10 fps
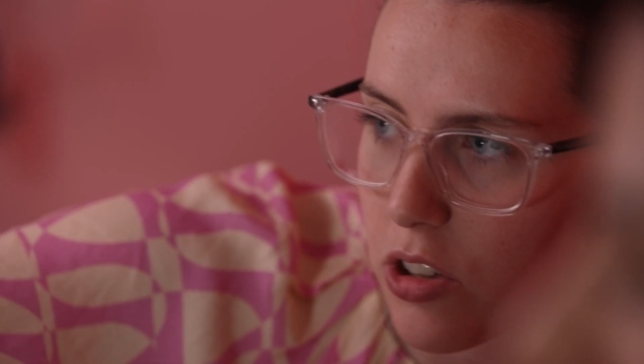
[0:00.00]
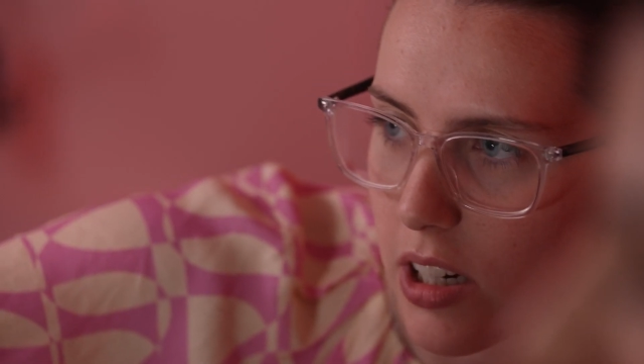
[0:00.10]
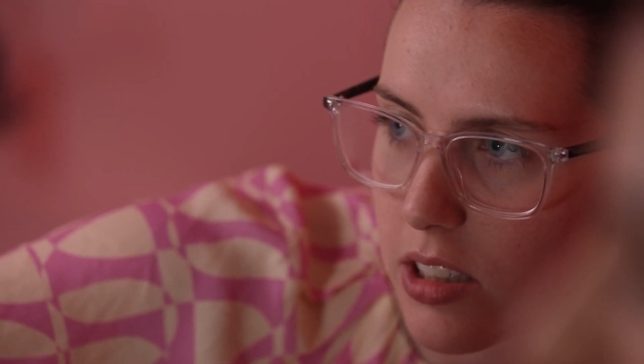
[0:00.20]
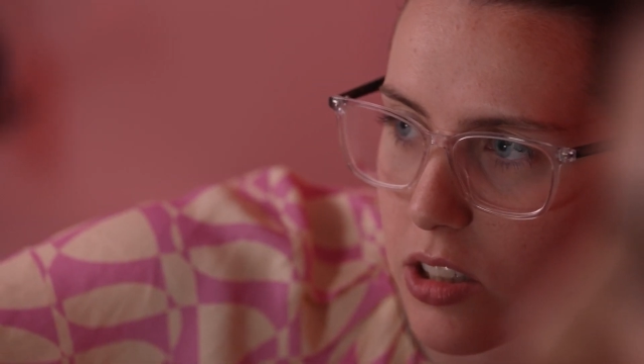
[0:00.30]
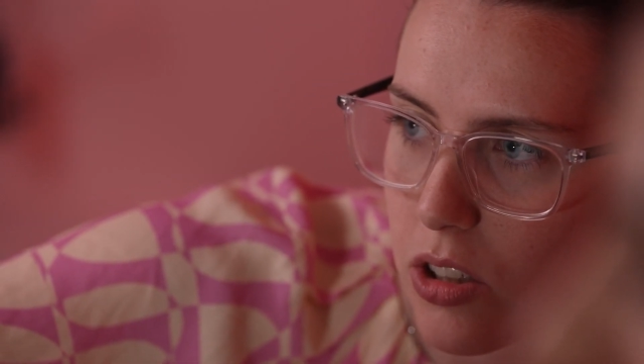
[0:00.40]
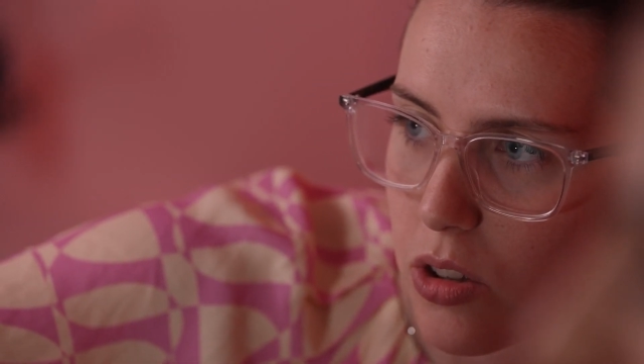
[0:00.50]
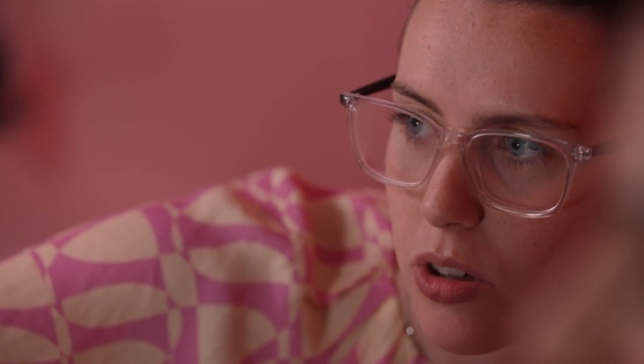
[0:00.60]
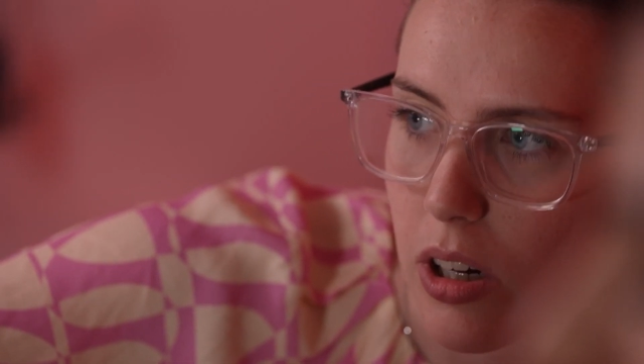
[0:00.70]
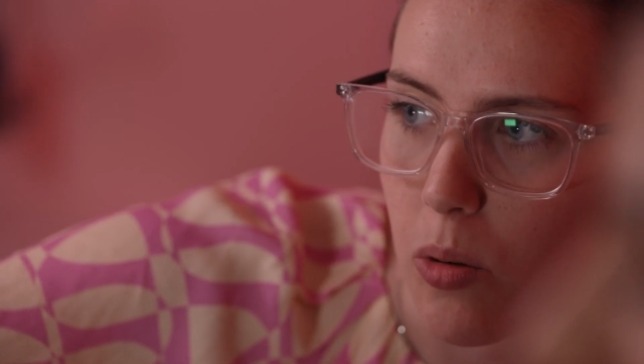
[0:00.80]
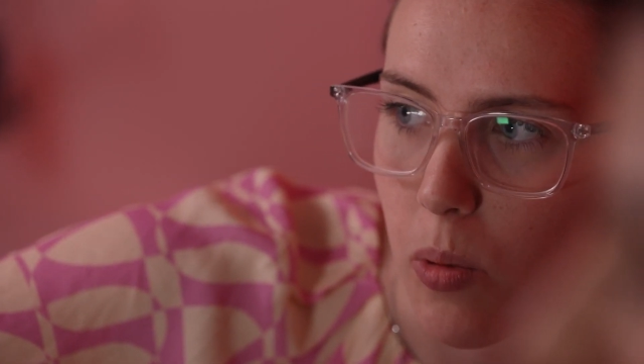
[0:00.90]
cutting
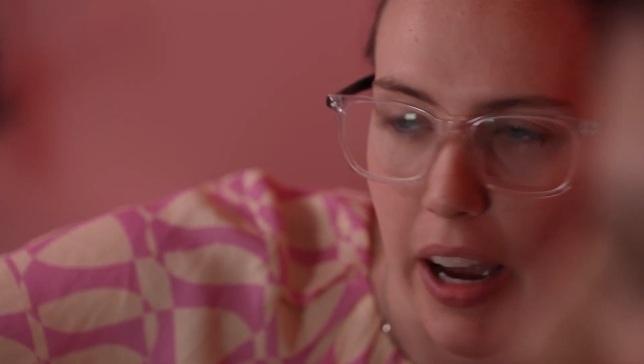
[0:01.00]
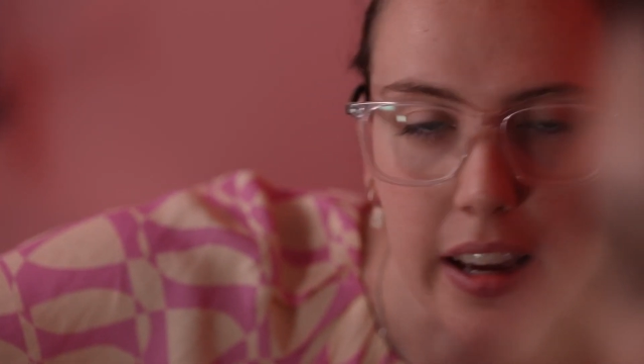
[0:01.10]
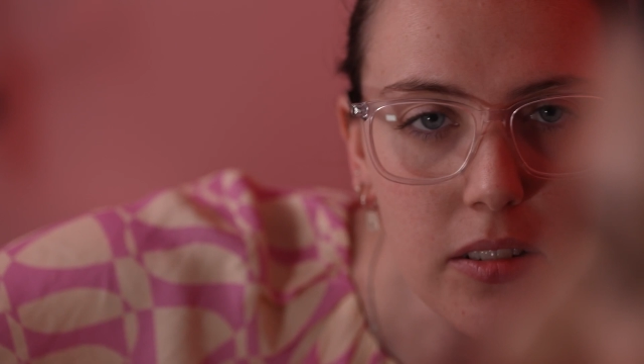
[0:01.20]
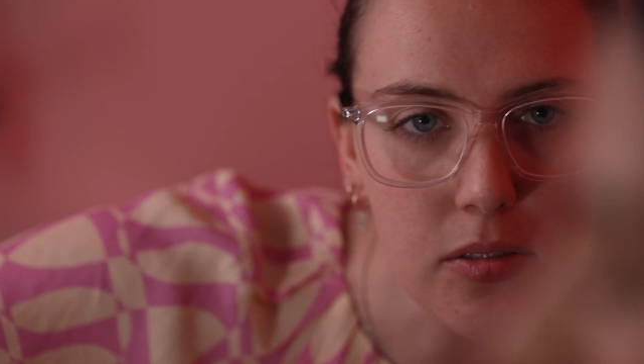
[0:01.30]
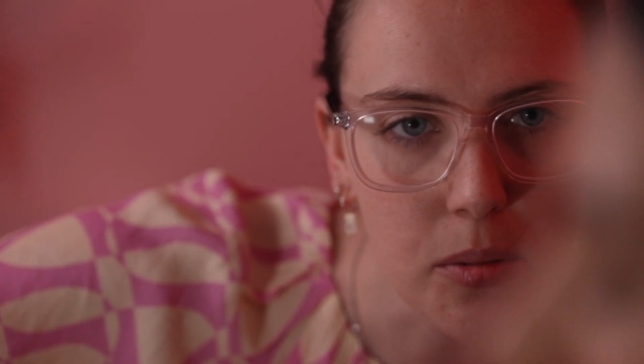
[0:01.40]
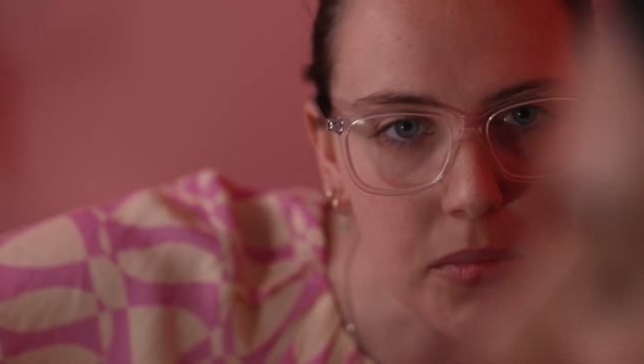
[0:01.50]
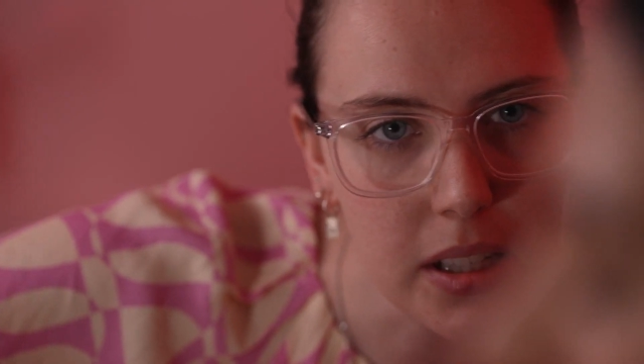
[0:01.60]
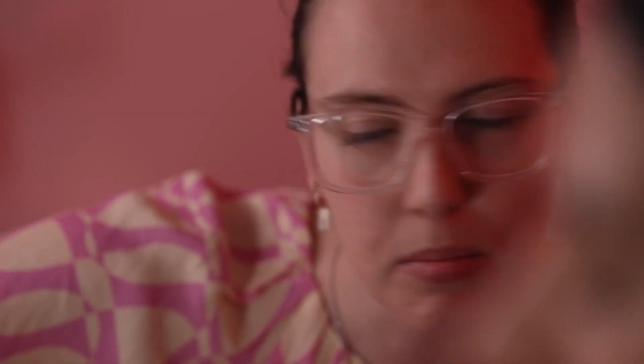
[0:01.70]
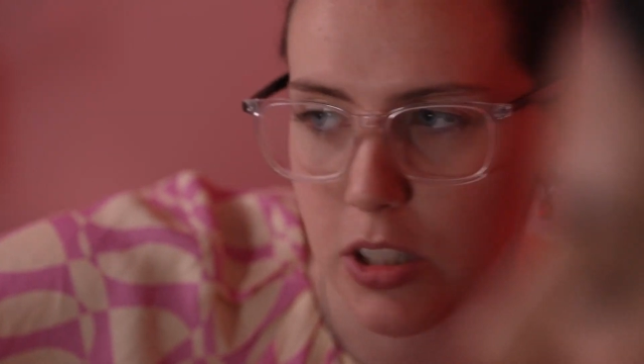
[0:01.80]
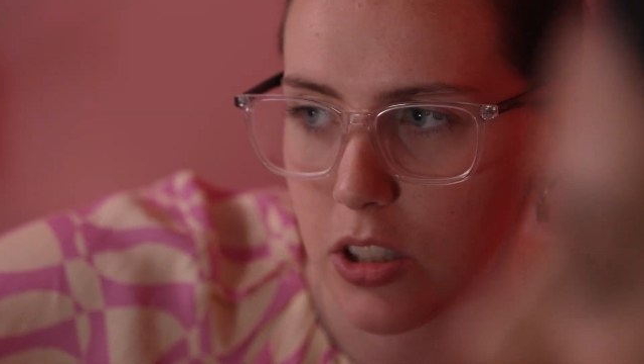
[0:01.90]
edge treatments that are
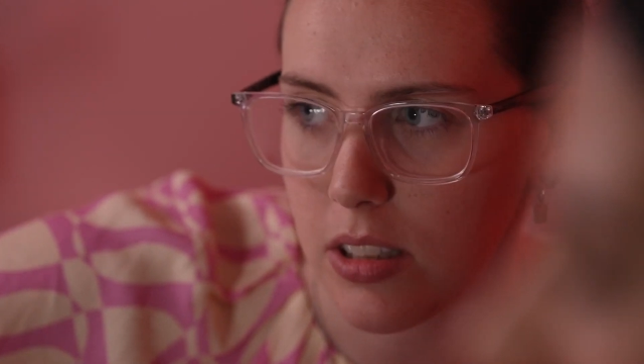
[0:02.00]
offered